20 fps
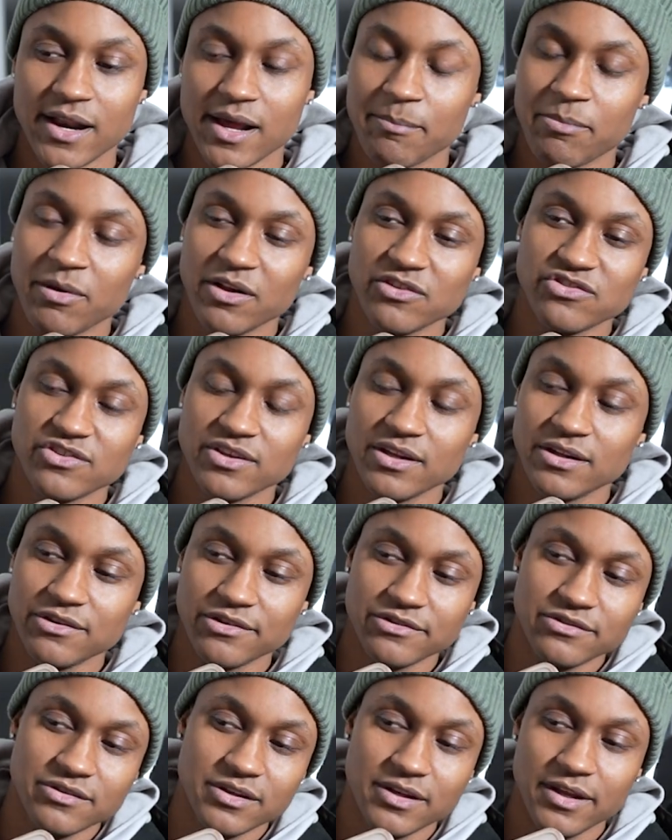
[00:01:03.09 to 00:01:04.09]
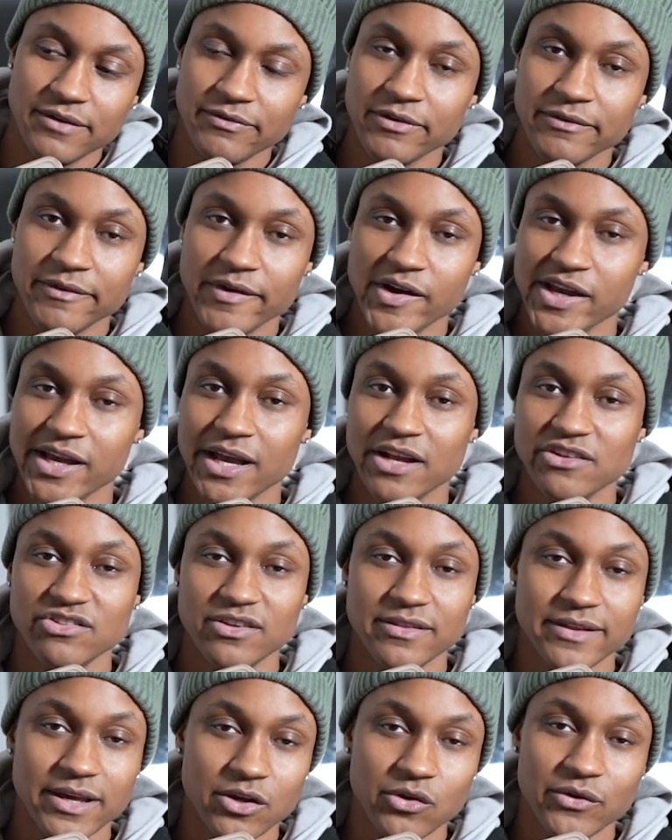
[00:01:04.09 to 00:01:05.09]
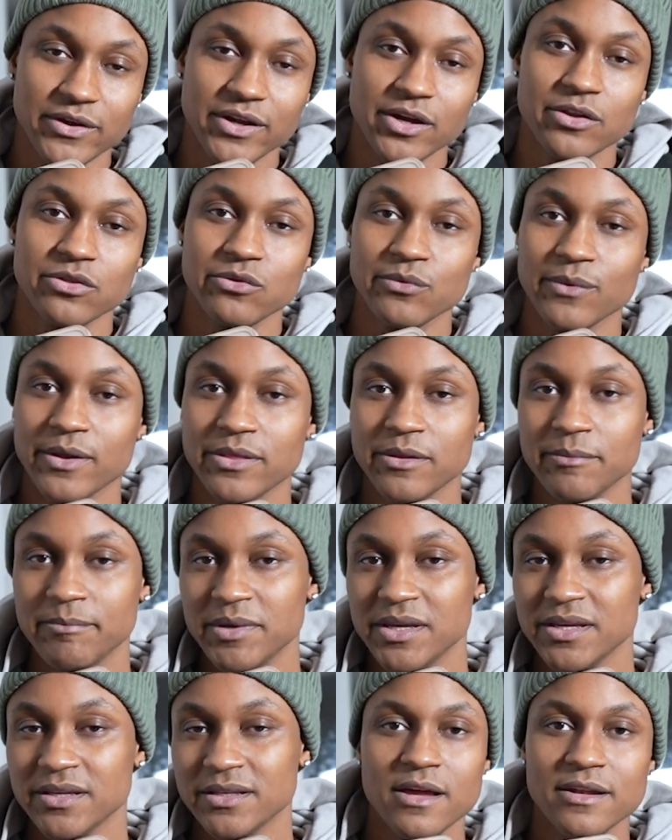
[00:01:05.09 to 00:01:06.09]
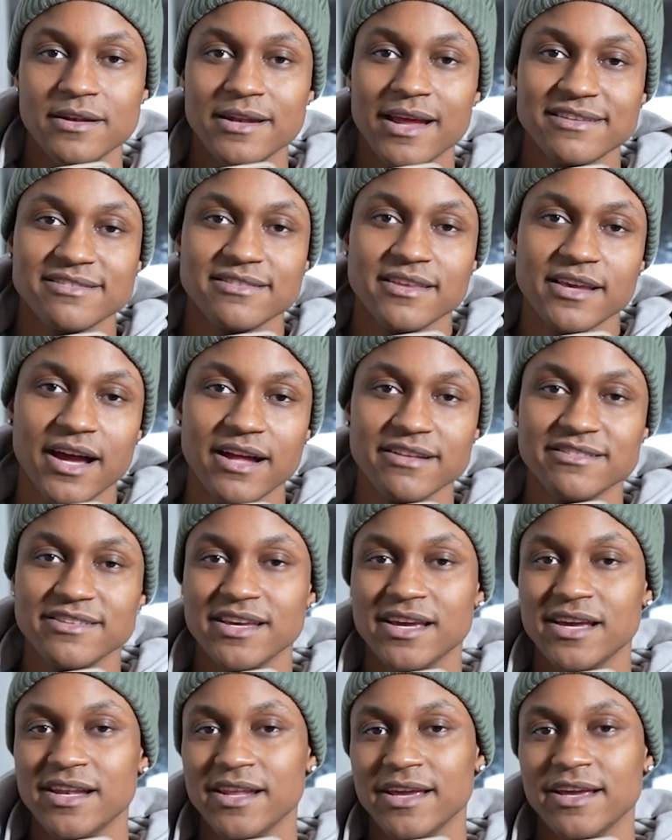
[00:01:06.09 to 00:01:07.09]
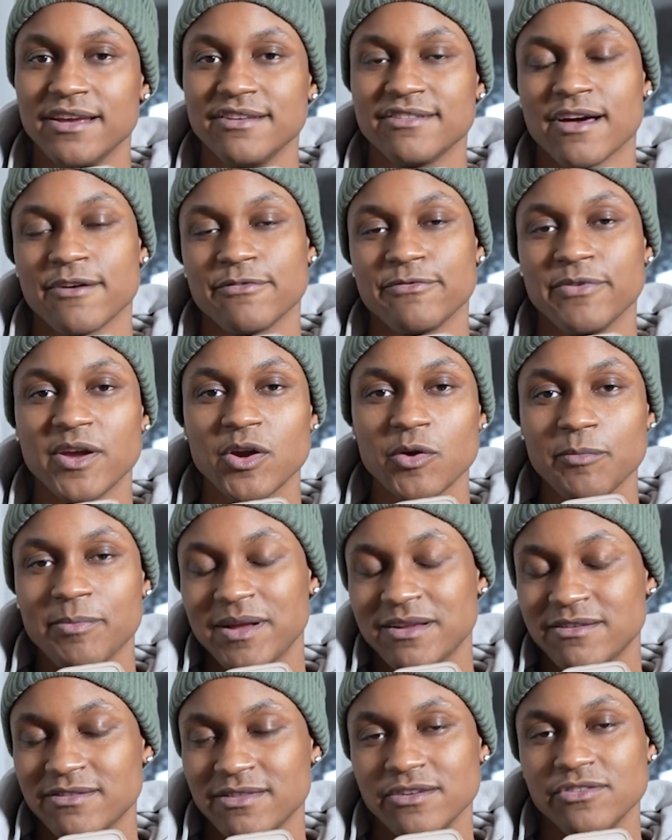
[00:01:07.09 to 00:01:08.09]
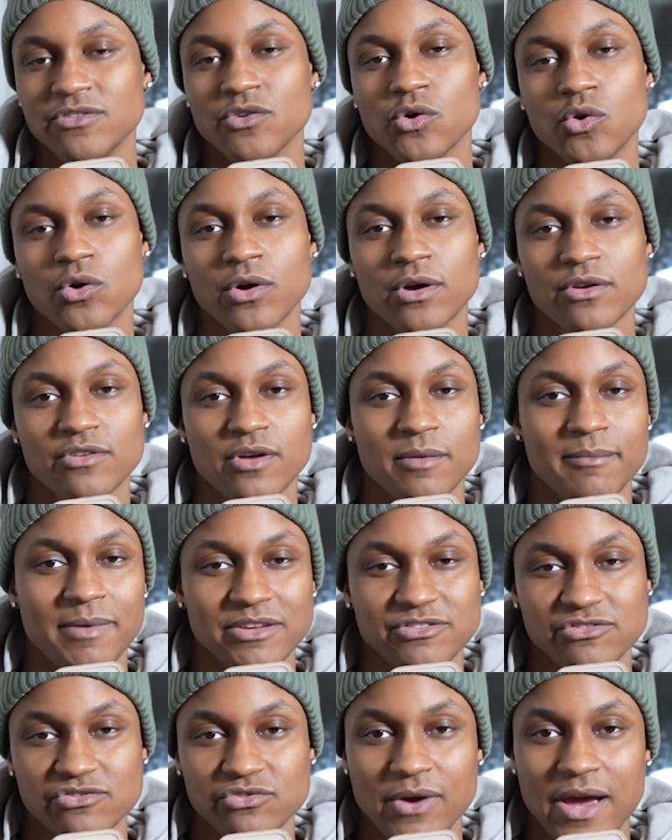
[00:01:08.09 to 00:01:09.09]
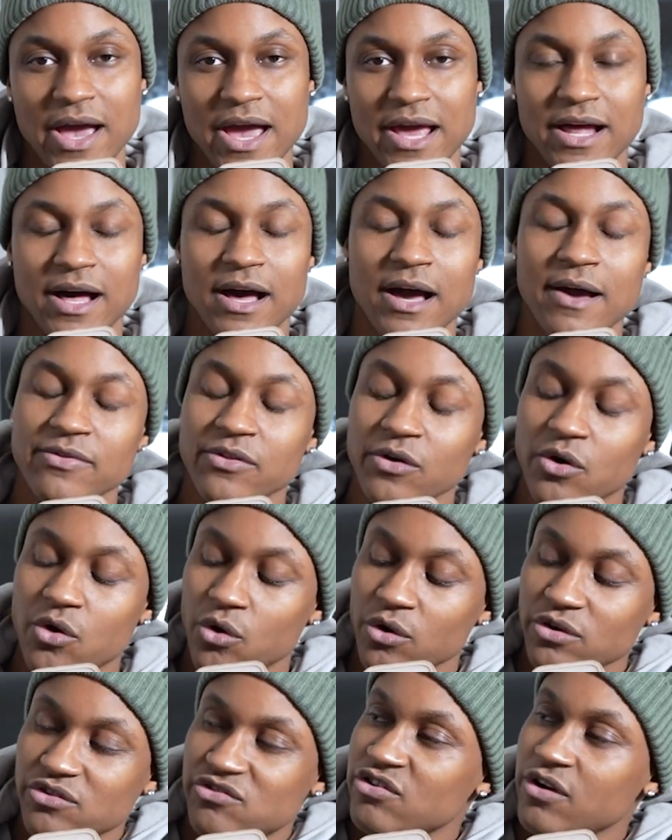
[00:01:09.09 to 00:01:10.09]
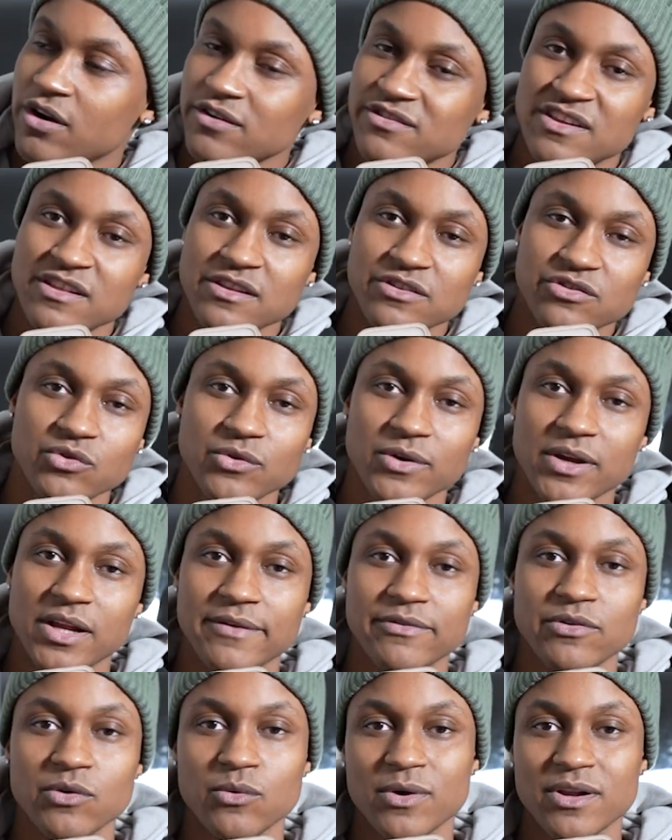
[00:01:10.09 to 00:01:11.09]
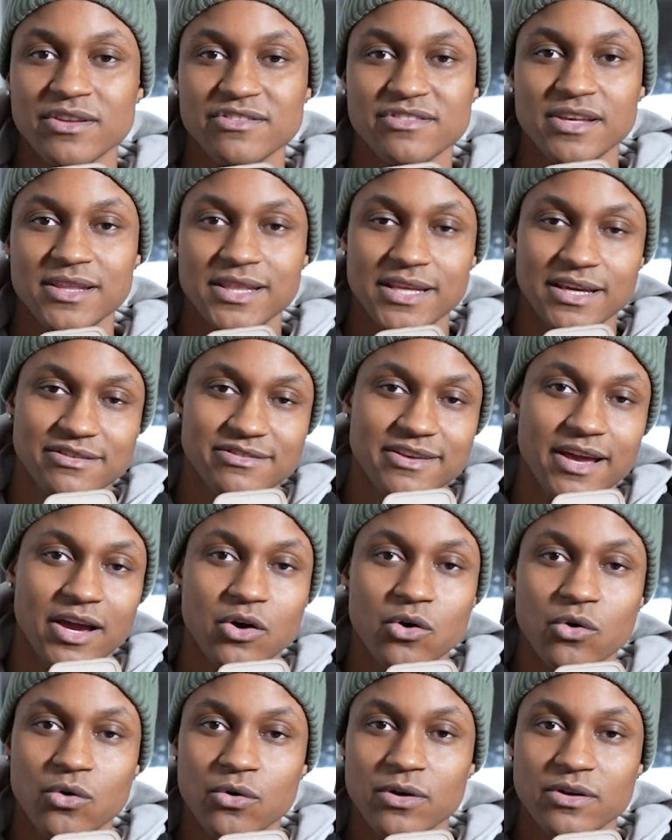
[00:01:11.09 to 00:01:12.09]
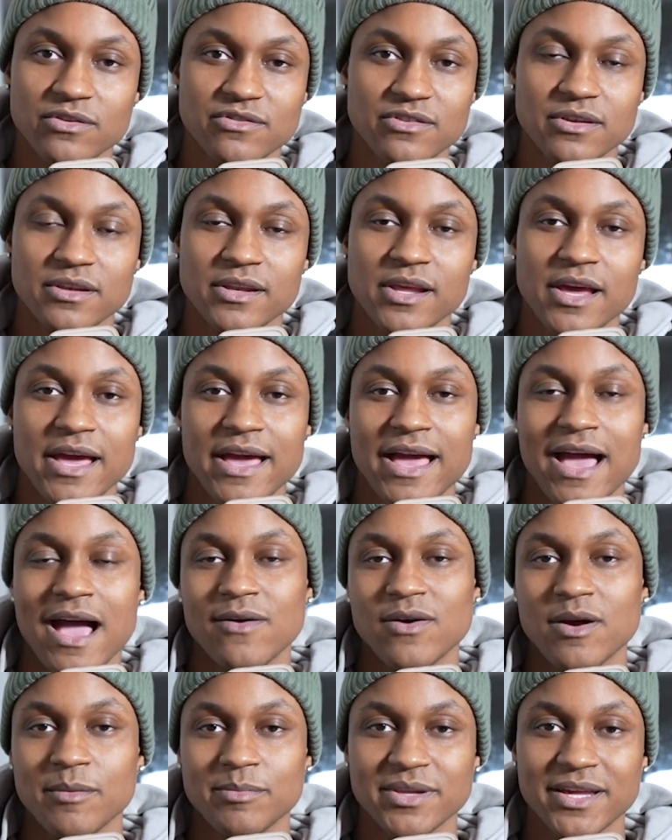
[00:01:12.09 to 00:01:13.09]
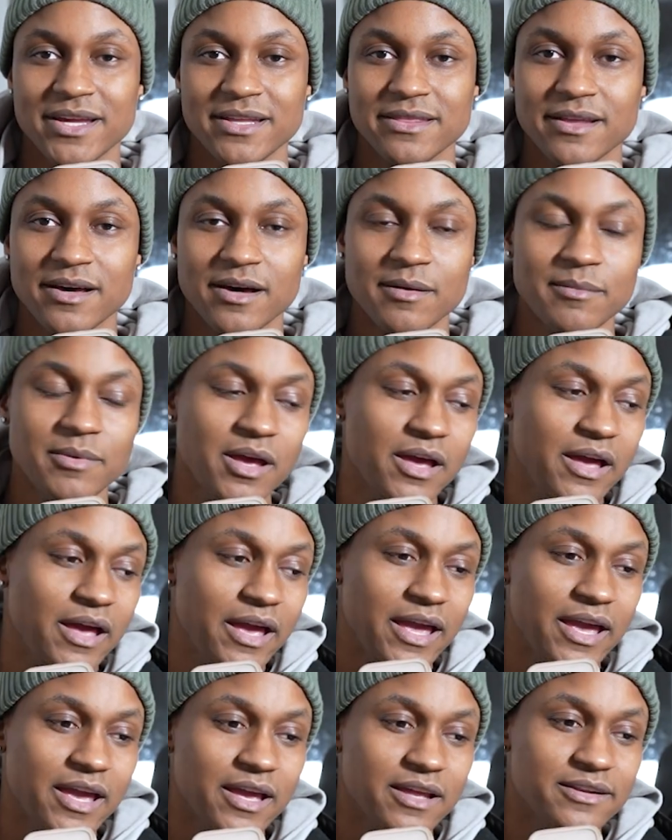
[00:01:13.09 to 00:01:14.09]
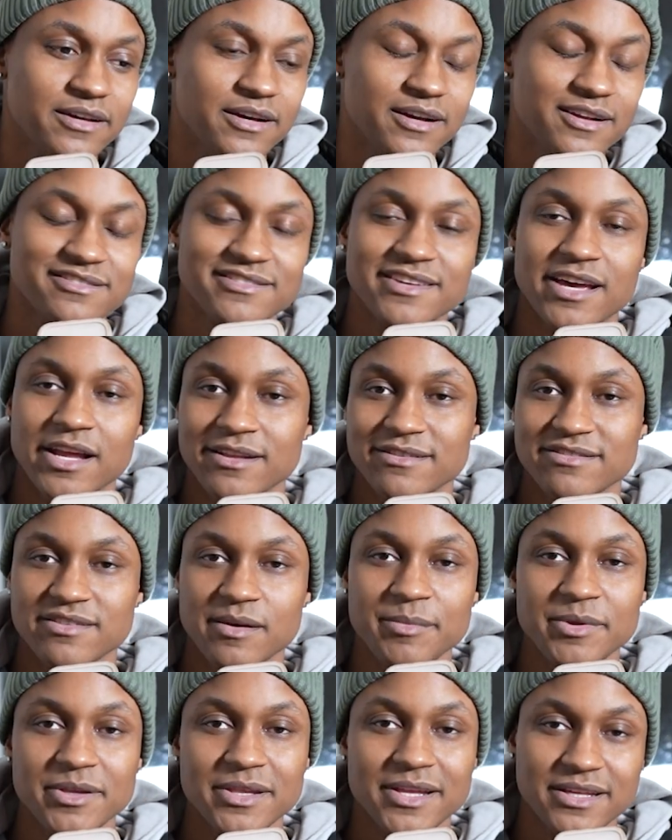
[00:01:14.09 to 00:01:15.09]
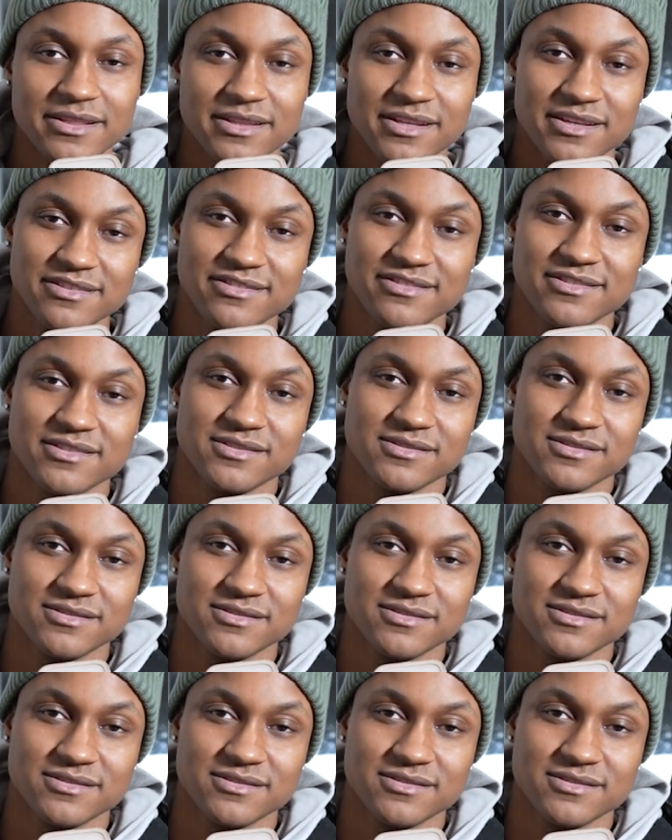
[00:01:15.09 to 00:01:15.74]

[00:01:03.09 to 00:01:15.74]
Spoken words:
I punched in just a different variation that you'll hear throughout the beat. Next thing I did is I fingerpicked these chords on my Strat. I'll have the chord charts on the screen if you want to see the exact chords and how I played them, and sounded something like this.